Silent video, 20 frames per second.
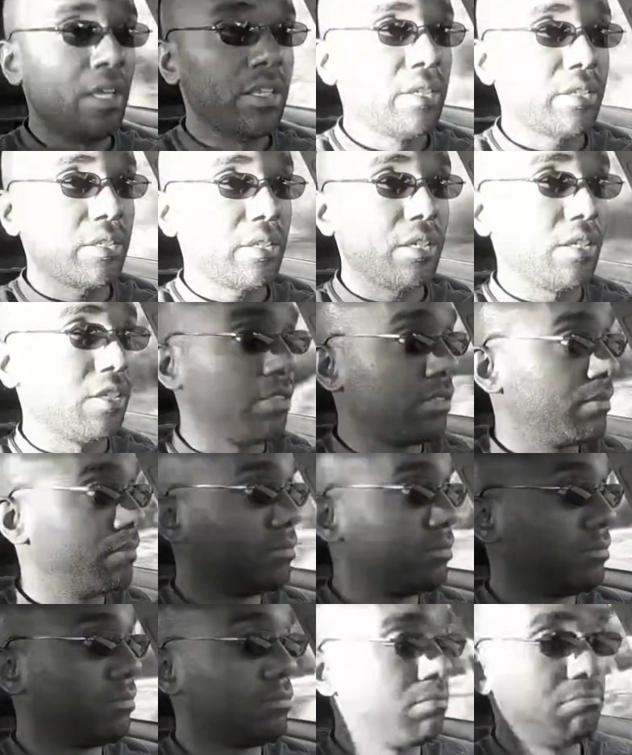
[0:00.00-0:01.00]
Still,
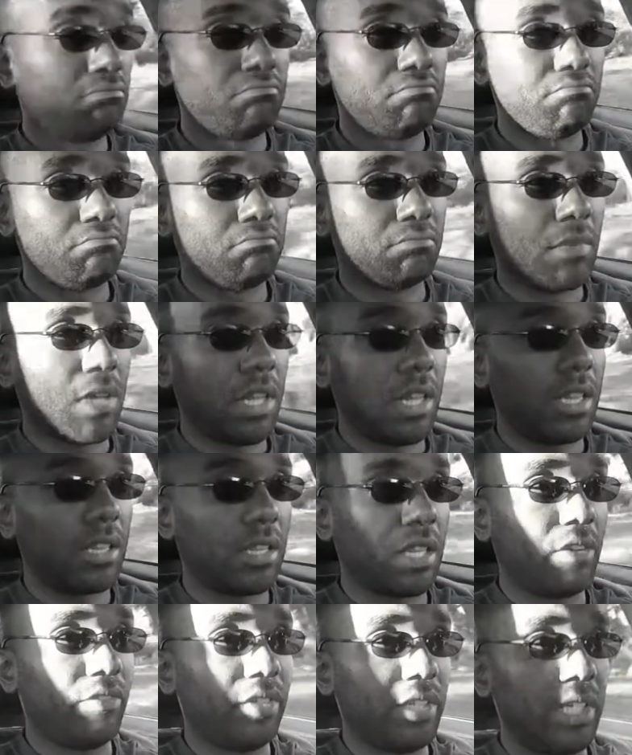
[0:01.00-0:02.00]
a
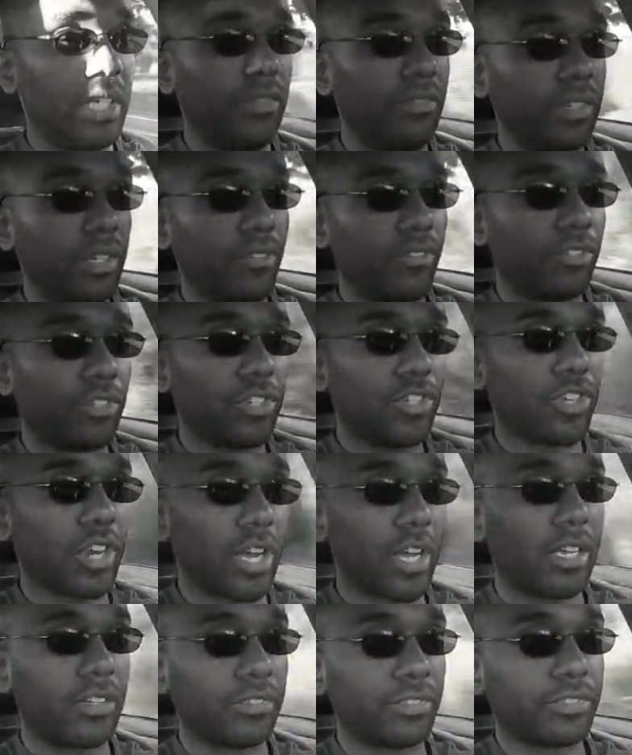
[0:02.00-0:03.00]
lovely evening for a
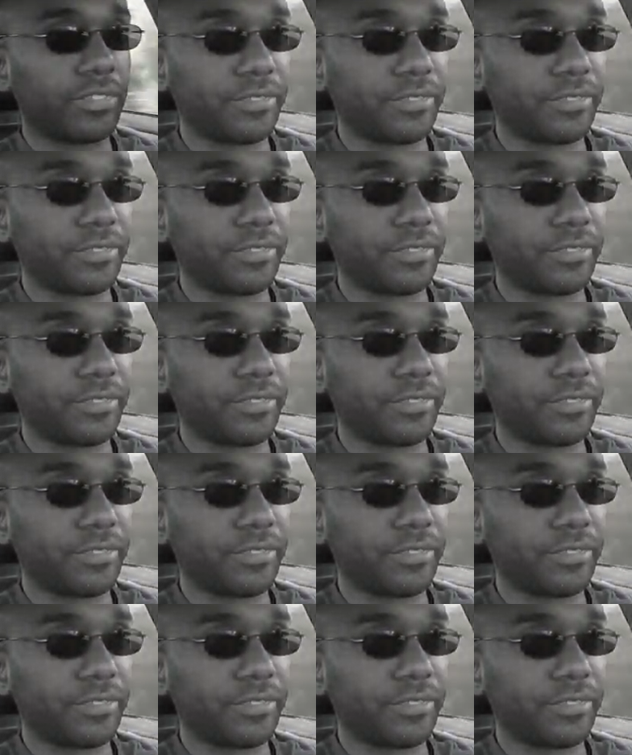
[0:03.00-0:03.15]
drive.